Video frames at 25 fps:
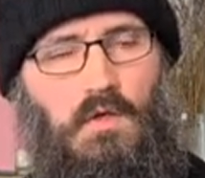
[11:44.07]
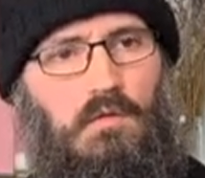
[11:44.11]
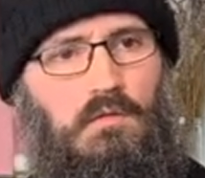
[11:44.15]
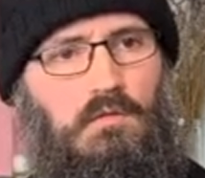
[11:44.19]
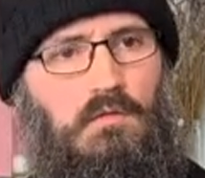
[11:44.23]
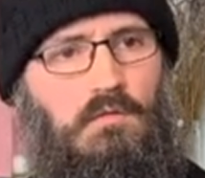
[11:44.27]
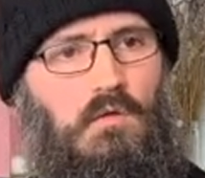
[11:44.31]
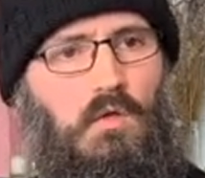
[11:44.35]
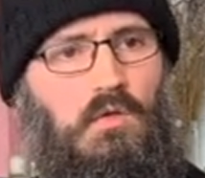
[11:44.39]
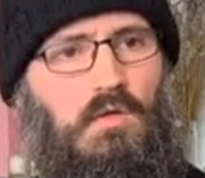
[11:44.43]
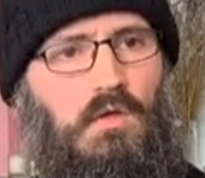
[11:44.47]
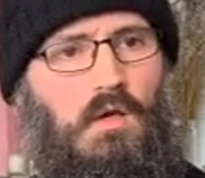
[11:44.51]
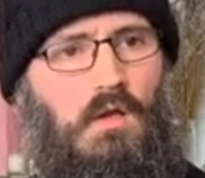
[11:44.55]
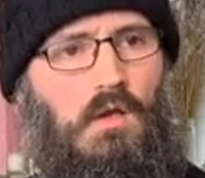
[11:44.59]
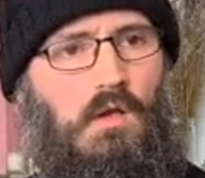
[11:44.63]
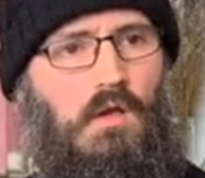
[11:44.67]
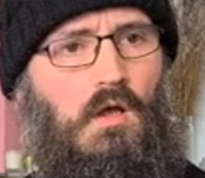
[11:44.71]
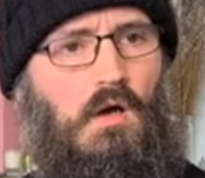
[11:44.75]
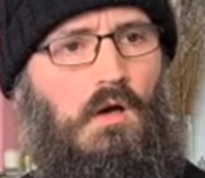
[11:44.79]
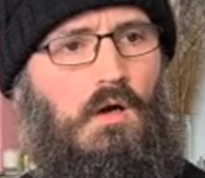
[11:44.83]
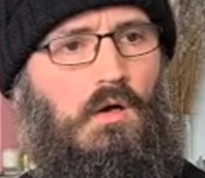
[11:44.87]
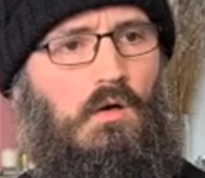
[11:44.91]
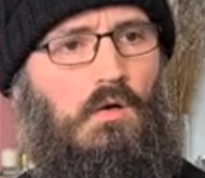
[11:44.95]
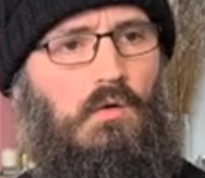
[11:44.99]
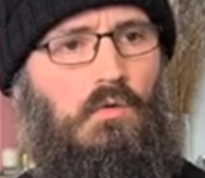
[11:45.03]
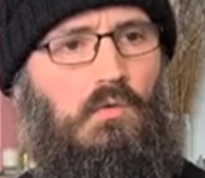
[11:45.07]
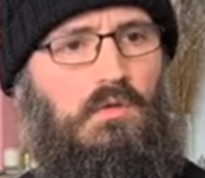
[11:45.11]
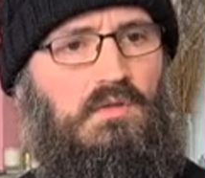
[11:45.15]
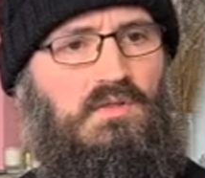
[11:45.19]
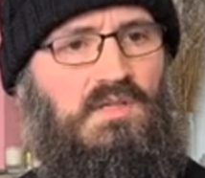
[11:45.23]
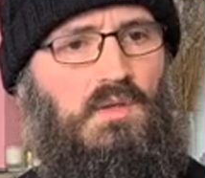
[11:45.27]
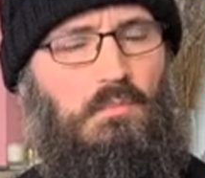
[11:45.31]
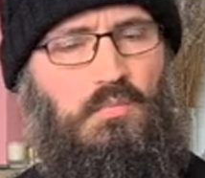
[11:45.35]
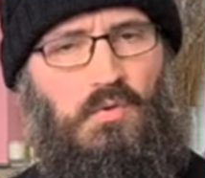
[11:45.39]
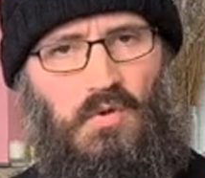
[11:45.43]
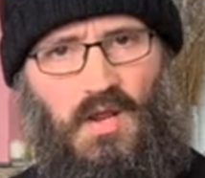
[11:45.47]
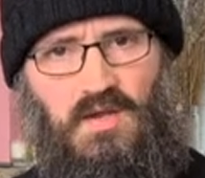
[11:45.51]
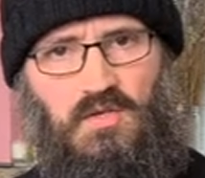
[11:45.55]
Do not allow
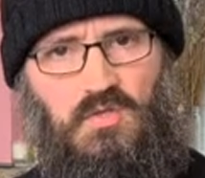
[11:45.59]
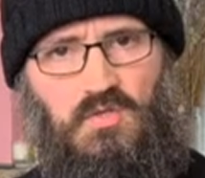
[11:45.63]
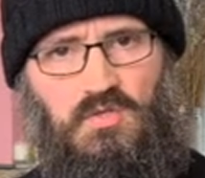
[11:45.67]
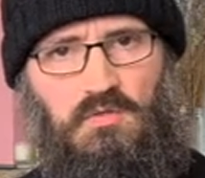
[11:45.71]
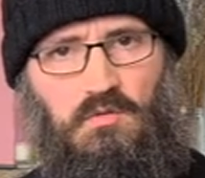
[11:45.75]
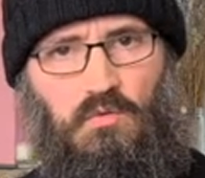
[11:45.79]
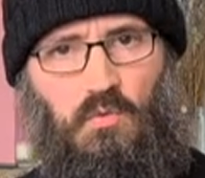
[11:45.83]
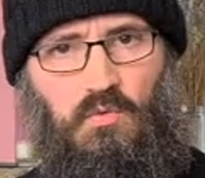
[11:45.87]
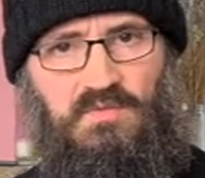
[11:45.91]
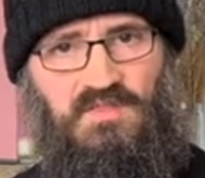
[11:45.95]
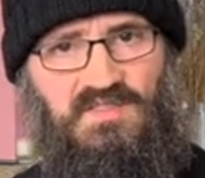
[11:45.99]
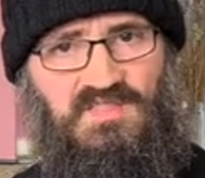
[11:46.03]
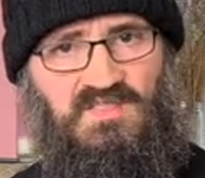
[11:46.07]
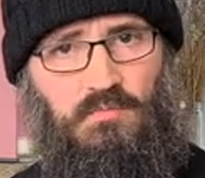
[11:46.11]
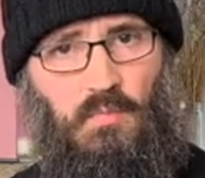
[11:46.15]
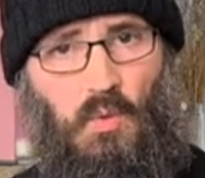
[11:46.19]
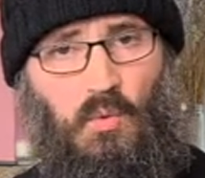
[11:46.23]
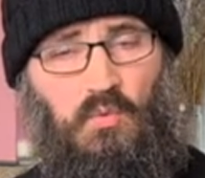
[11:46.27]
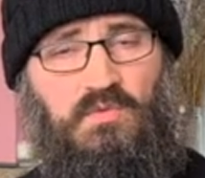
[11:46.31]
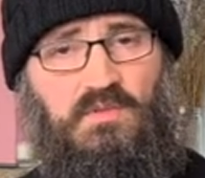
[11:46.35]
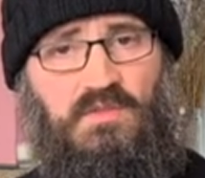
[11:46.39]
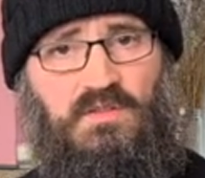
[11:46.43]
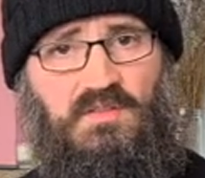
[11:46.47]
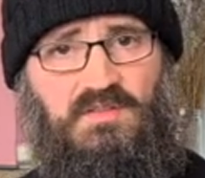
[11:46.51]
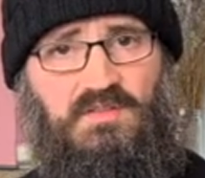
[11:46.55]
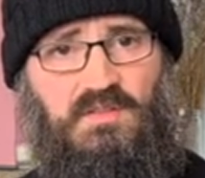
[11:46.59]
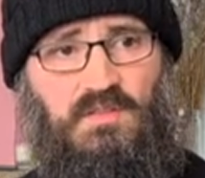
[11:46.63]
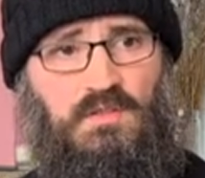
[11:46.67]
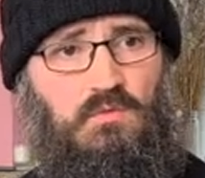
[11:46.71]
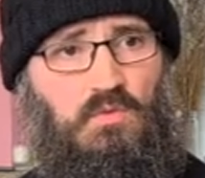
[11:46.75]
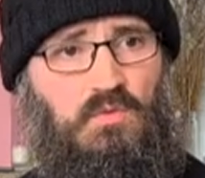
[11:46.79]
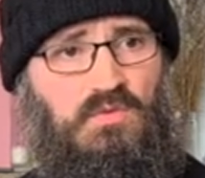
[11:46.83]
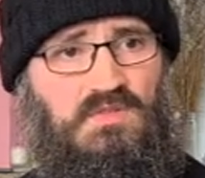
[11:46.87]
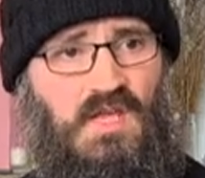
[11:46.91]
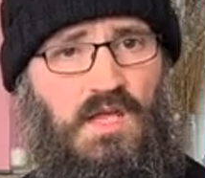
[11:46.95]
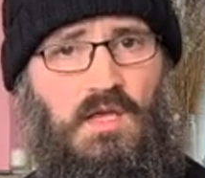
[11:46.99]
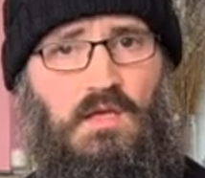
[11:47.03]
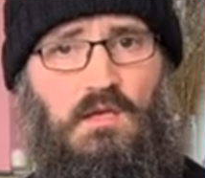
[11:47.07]
depression or despondency
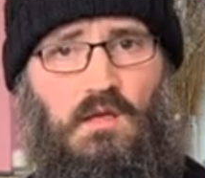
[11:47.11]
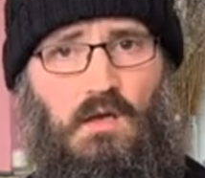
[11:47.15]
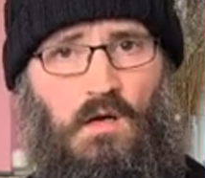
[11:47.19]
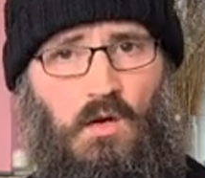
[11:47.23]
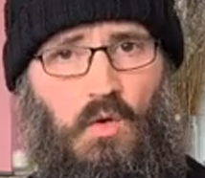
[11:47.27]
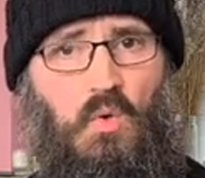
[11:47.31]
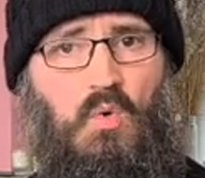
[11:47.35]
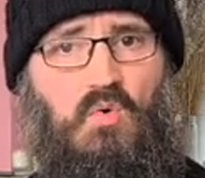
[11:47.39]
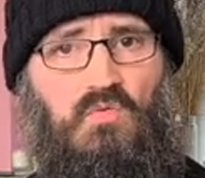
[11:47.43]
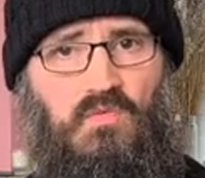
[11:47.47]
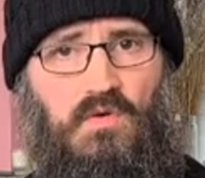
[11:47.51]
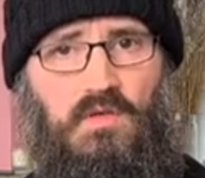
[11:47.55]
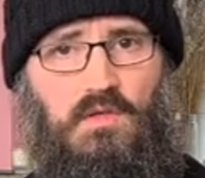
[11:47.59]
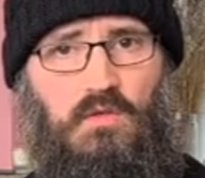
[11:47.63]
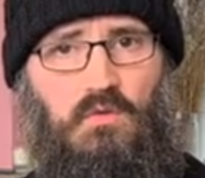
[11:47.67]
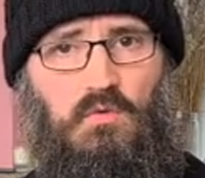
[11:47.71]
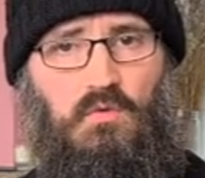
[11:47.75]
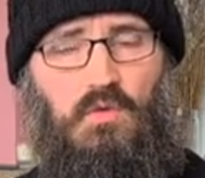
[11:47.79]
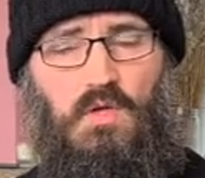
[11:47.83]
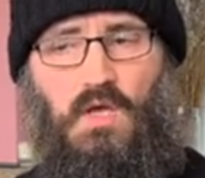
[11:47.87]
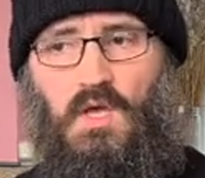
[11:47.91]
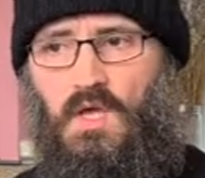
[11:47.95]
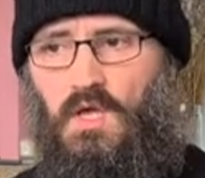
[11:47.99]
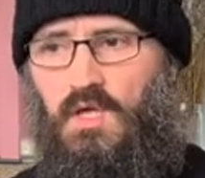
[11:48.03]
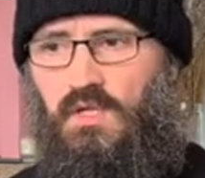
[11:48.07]
to take over you.